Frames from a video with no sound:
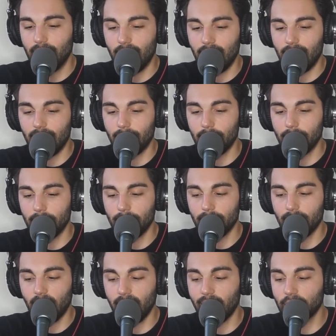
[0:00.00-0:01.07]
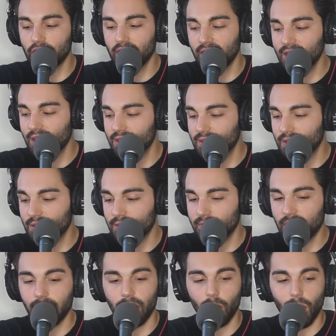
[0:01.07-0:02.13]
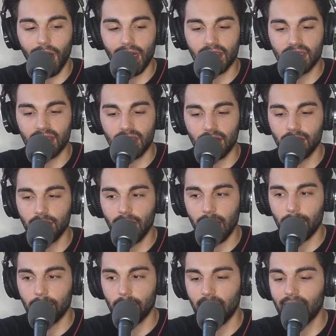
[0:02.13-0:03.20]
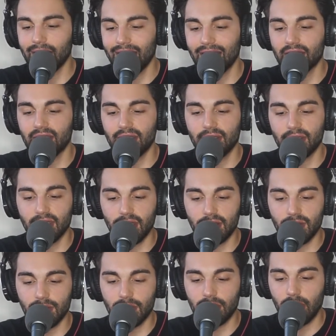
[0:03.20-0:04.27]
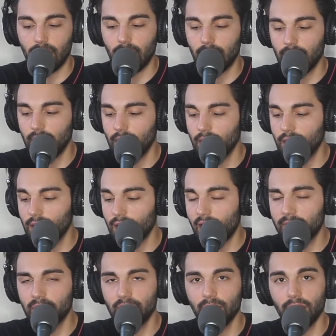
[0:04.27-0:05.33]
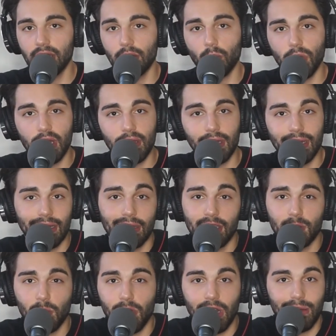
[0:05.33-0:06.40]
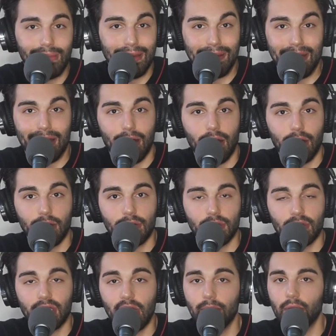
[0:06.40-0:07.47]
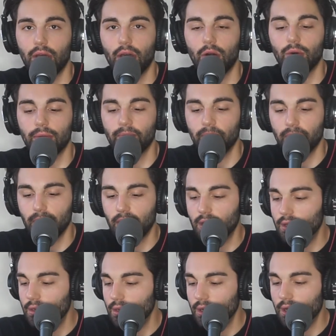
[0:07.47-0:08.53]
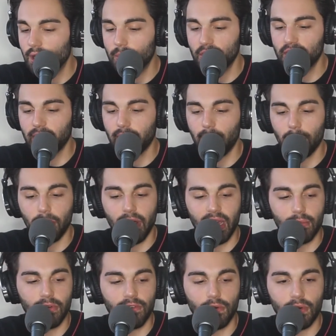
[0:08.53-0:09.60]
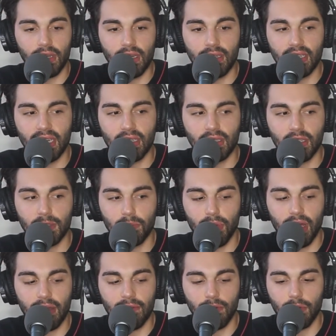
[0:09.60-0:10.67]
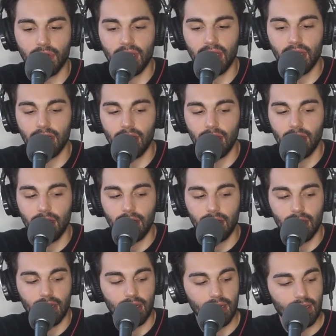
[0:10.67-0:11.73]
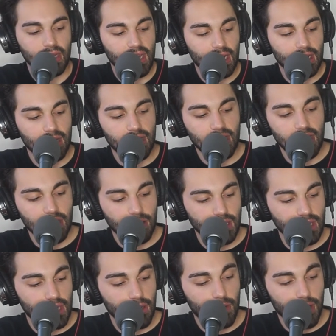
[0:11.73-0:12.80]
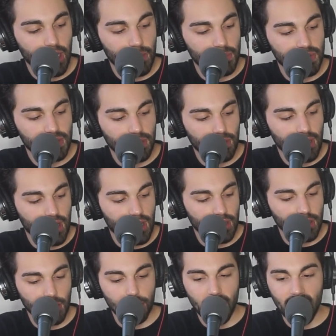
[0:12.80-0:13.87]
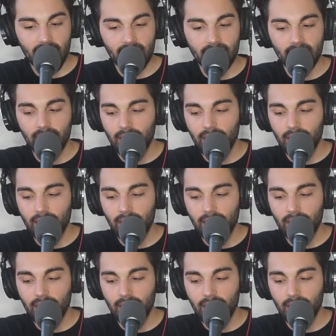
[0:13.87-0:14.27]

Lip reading: I actually think that's a very wise thing to do at podcasts in seasons. I've been doing them weekly, and at this point, I'm like, all right, let's just keep it going. But check out Brian before he takes his break for the end of the year. He did a great episode on Your Path.